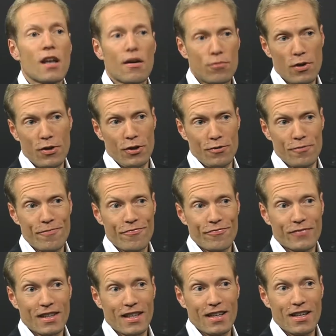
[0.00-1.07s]
love with you.
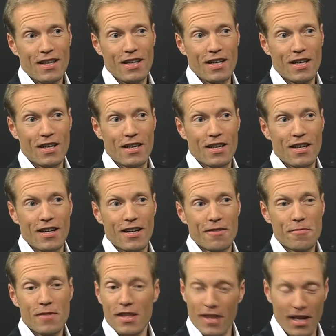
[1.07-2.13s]

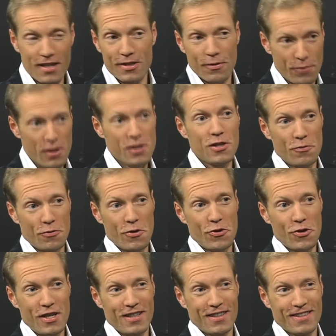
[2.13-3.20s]
That is a very different
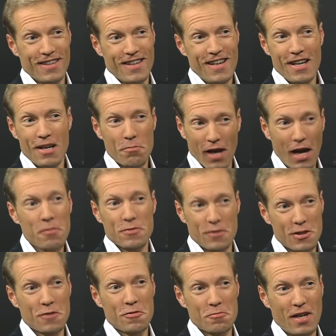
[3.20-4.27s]
thing, and perhaps
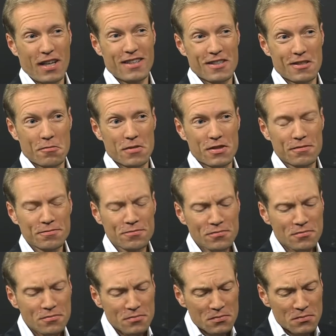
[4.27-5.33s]
very different mechanisms.
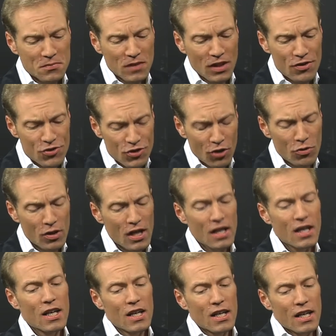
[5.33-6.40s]
So
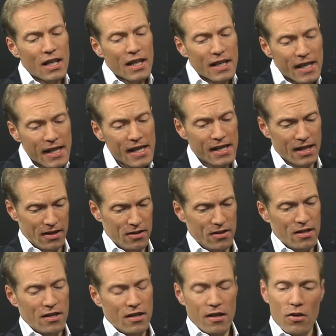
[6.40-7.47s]
here,
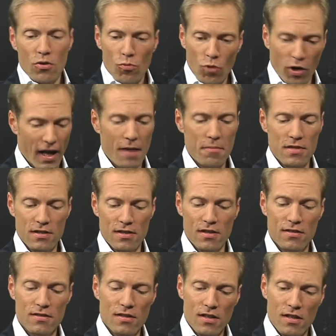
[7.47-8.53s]
what happens
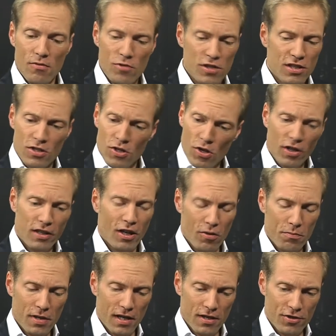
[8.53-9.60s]
is we just look at
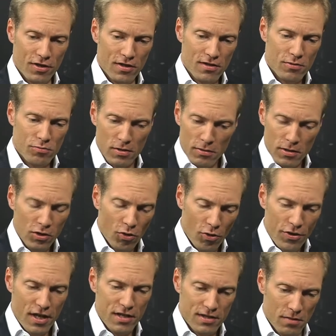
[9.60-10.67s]
our patients, we
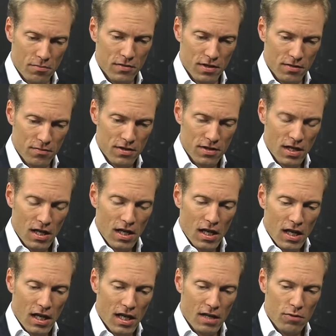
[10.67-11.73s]
record their symptoms,
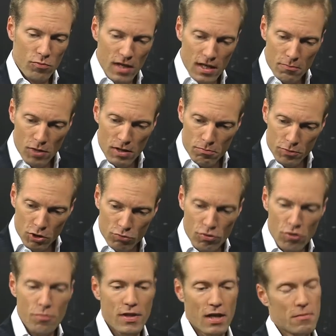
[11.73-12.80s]
we
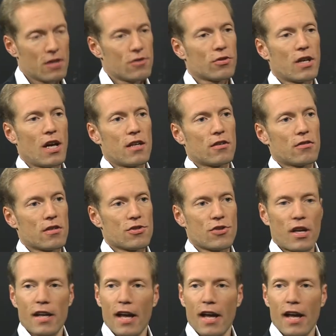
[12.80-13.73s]
group them into categories that